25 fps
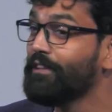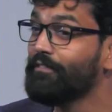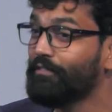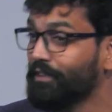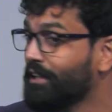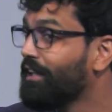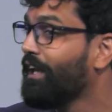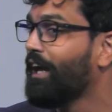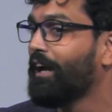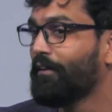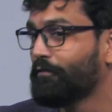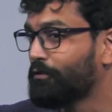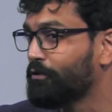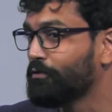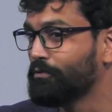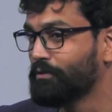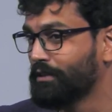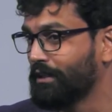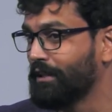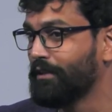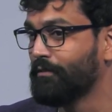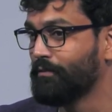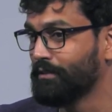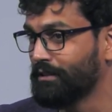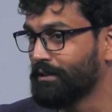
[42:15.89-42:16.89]
will have to
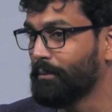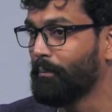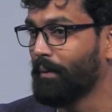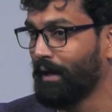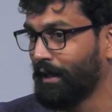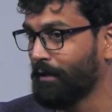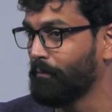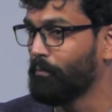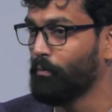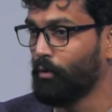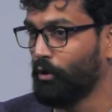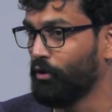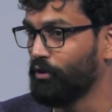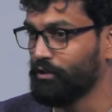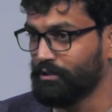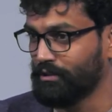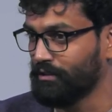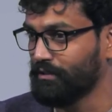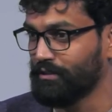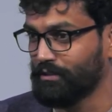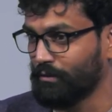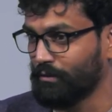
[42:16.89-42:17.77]
deal with the bad boss, is